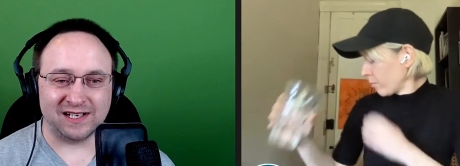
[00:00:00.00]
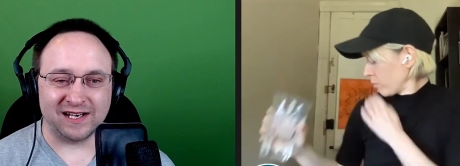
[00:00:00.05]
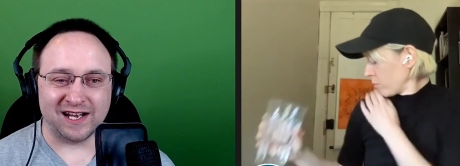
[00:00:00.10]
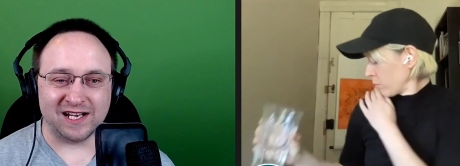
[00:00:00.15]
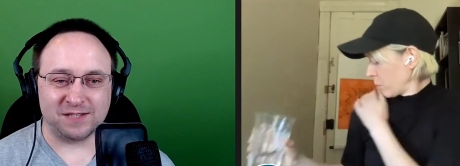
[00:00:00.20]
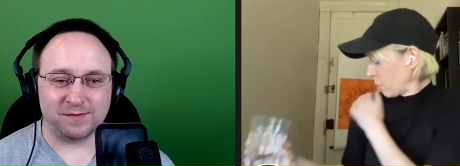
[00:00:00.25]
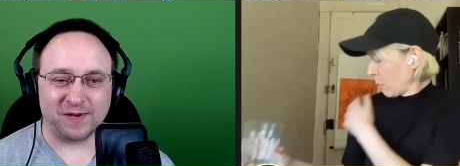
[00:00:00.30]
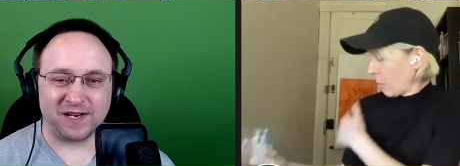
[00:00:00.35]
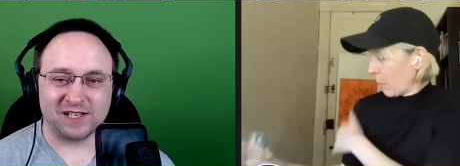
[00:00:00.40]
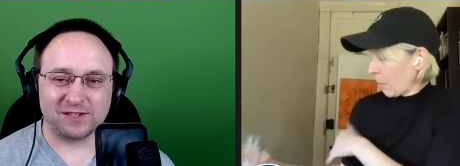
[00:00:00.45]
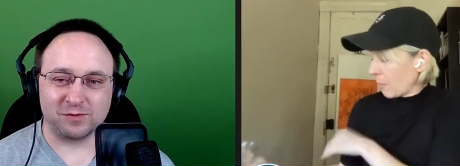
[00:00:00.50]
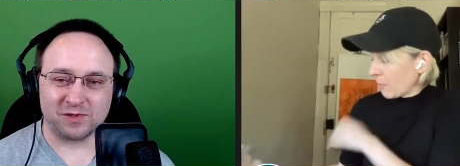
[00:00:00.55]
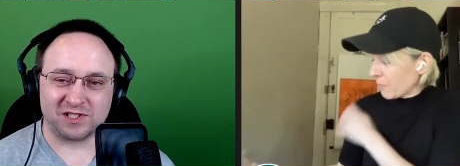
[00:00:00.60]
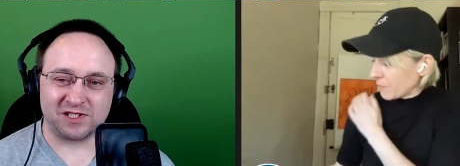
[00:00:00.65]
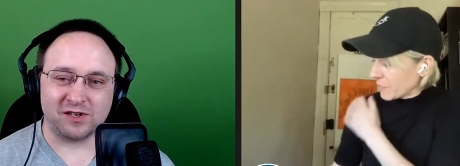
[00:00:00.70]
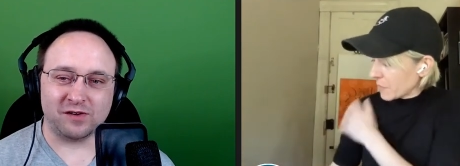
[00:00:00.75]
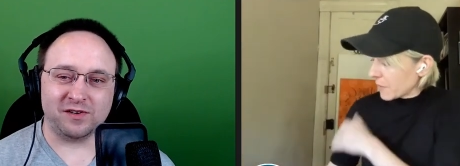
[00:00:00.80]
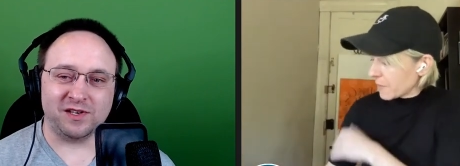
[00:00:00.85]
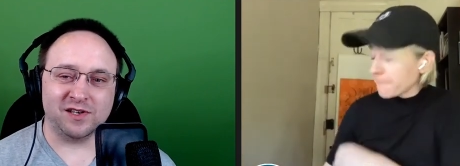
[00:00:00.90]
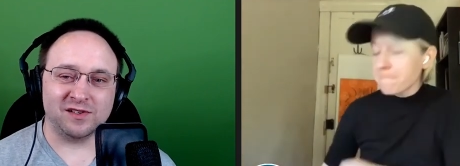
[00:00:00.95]
Speaker 1: age because we're
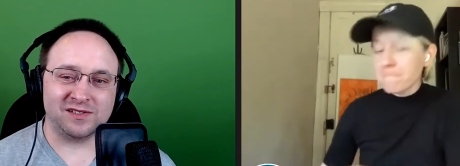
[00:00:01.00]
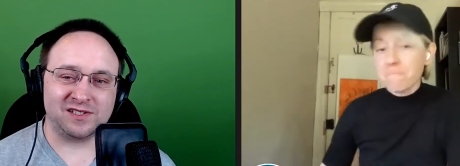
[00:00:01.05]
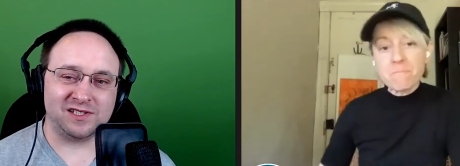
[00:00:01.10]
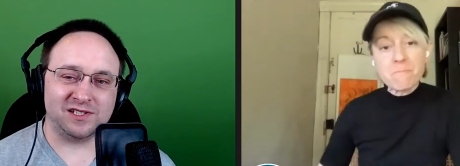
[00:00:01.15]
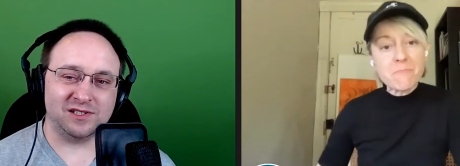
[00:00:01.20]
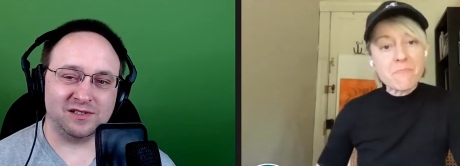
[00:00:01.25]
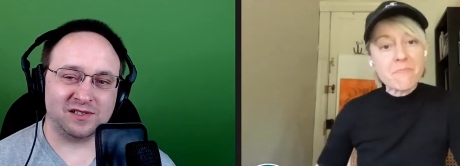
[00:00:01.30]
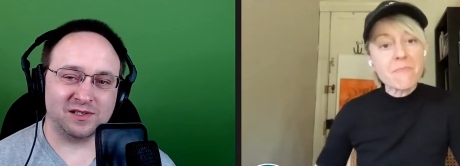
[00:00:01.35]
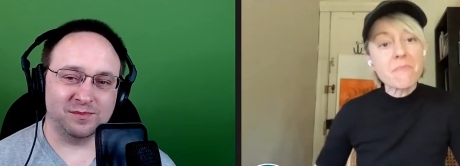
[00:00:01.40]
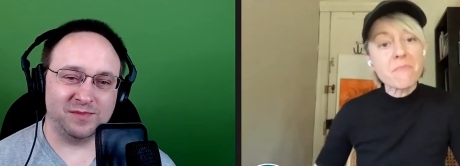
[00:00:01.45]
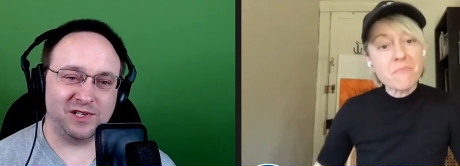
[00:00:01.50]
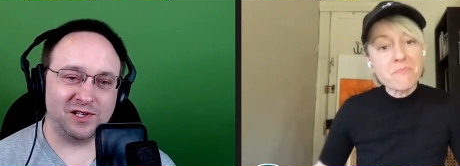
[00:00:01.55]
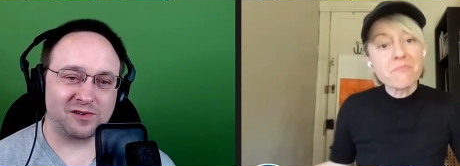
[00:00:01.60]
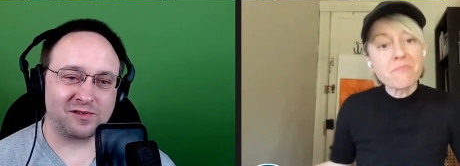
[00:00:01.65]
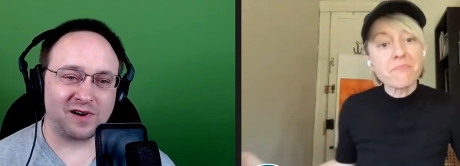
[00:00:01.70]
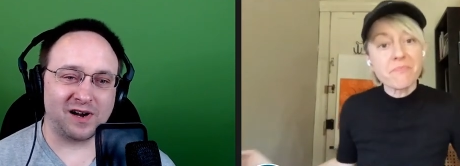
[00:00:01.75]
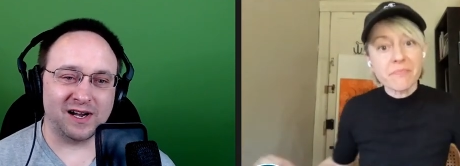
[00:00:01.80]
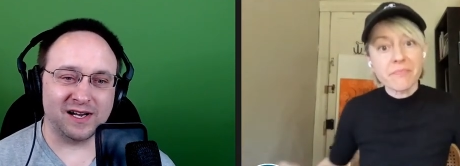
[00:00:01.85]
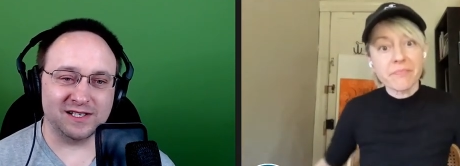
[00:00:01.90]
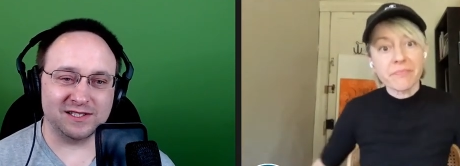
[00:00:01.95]
so used to
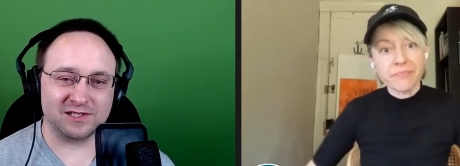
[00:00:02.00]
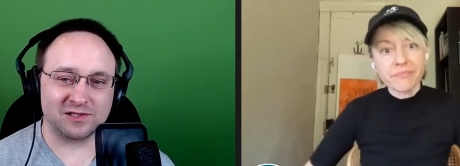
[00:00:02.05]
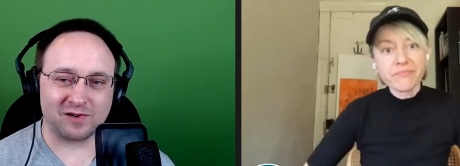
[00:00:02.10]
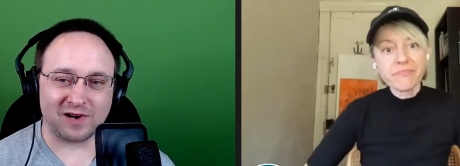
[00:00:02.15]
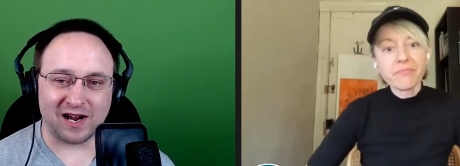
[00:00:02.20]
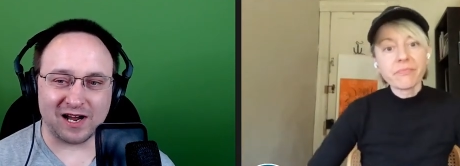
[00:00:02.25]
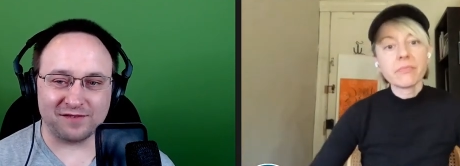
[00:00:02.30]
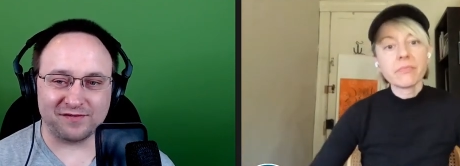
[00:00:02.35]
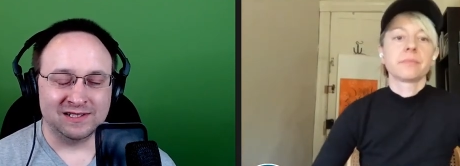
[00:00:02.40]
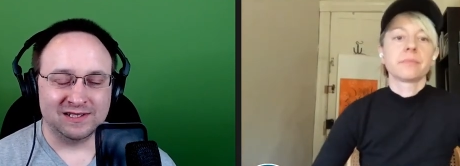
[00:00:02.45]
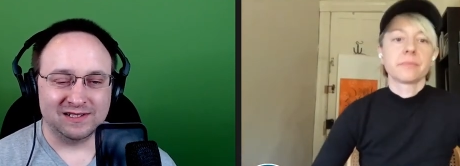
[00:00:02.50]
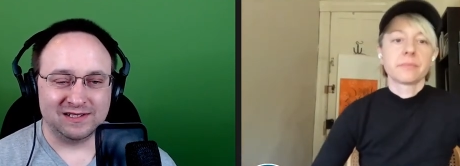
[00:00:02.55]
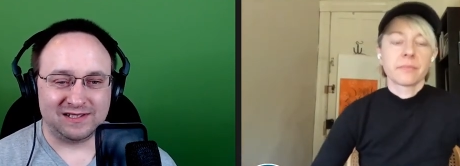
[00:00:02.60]
computerized graphics.